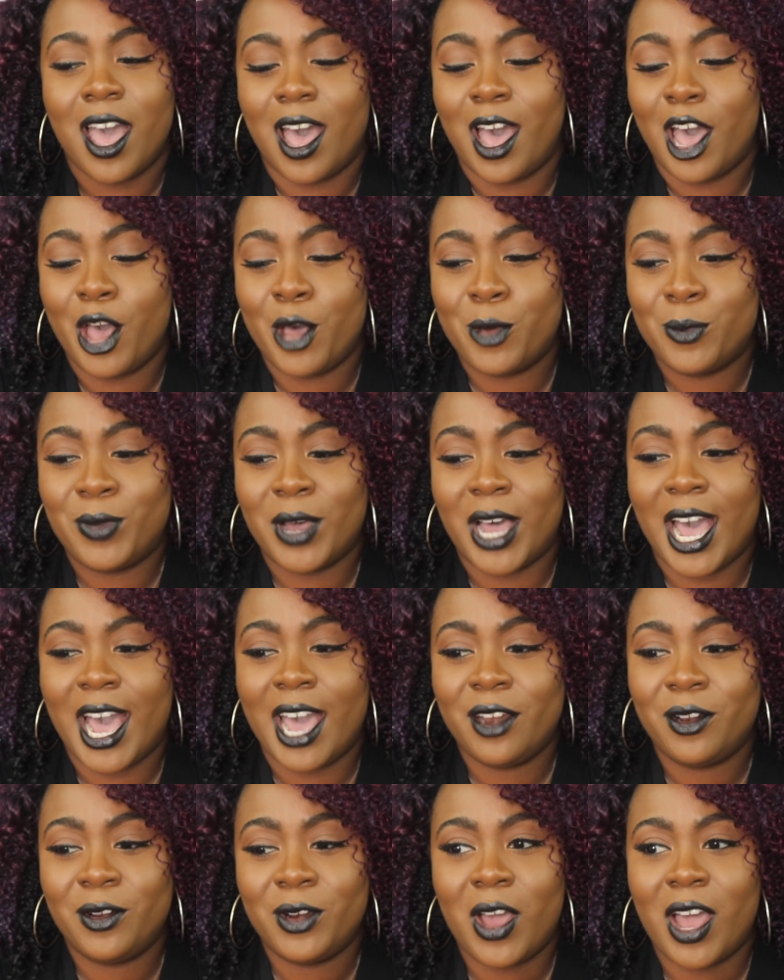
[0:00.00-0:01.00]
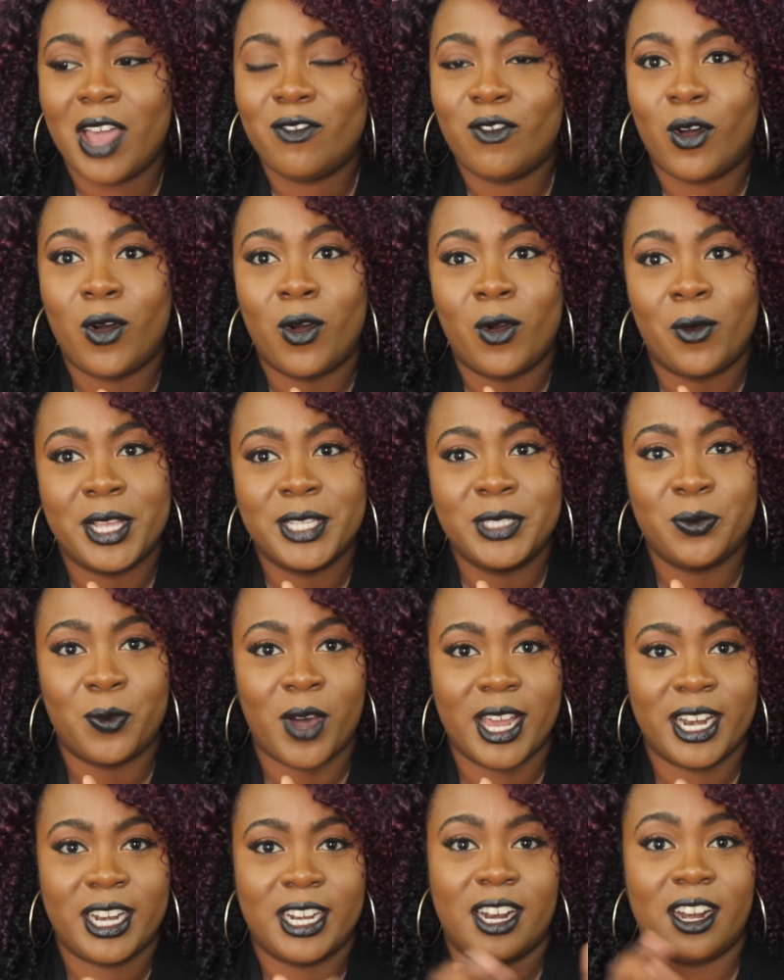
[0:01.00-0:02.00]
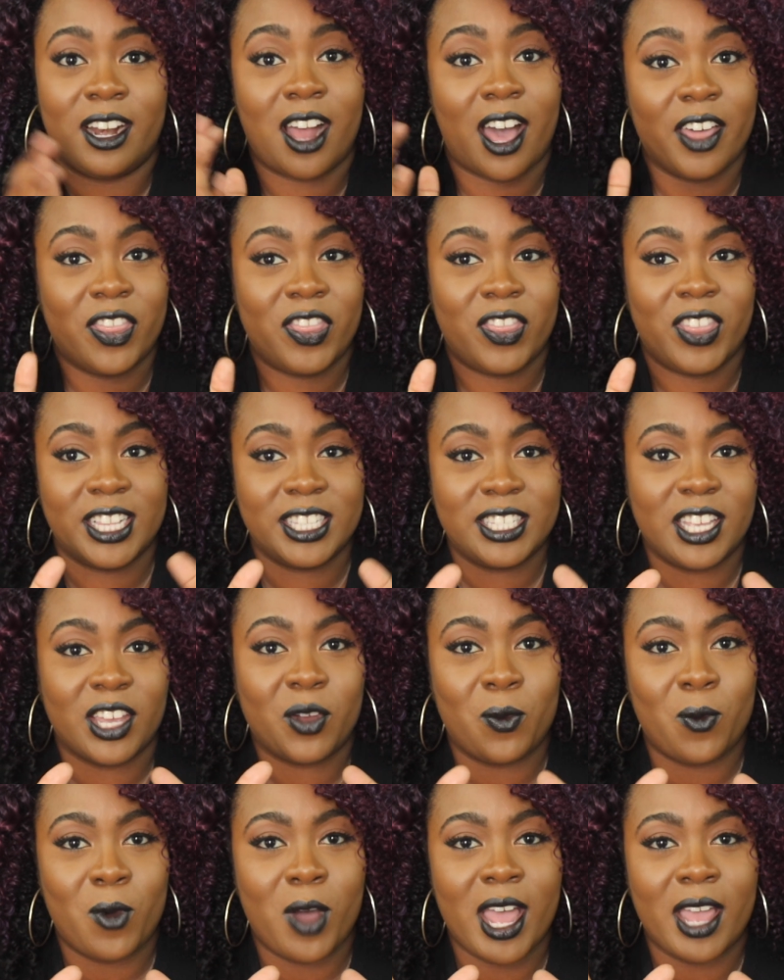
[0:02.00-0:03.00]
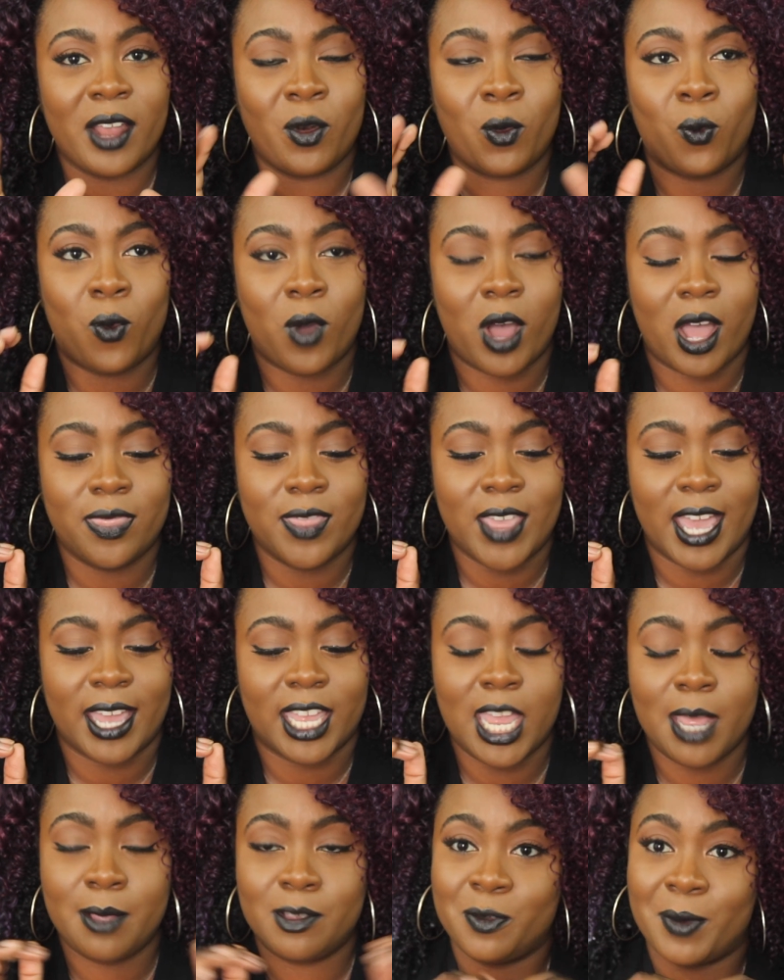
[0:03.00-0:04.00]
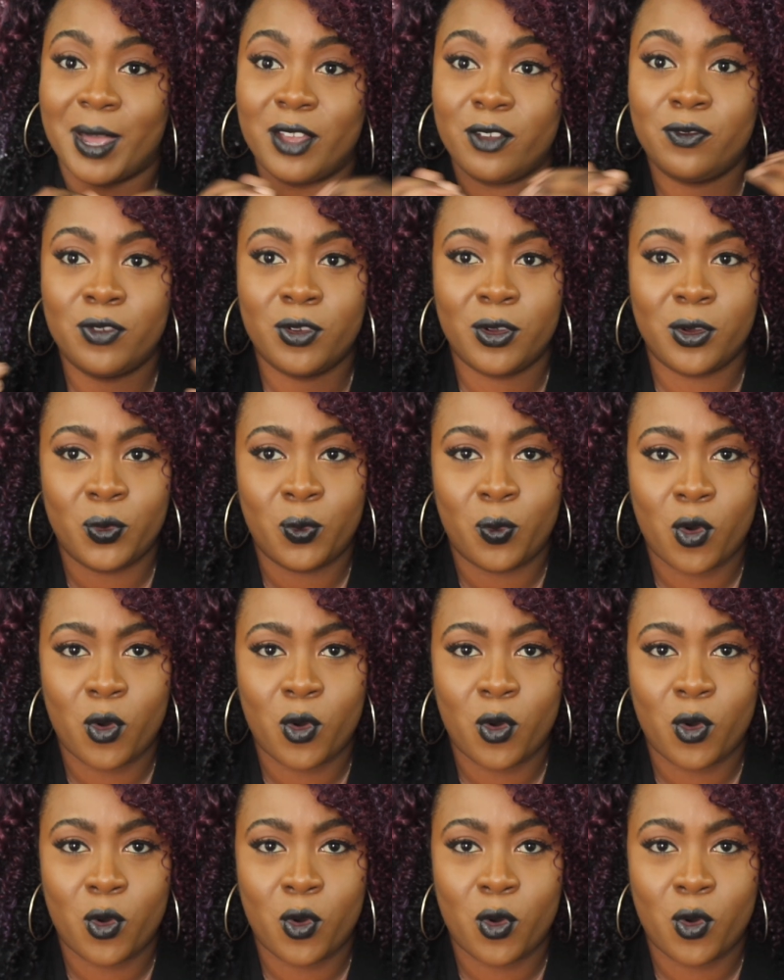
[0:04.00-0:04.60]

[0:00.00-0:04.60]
Um, but I don't know, I've always wanted an authentic one, one that keeps my food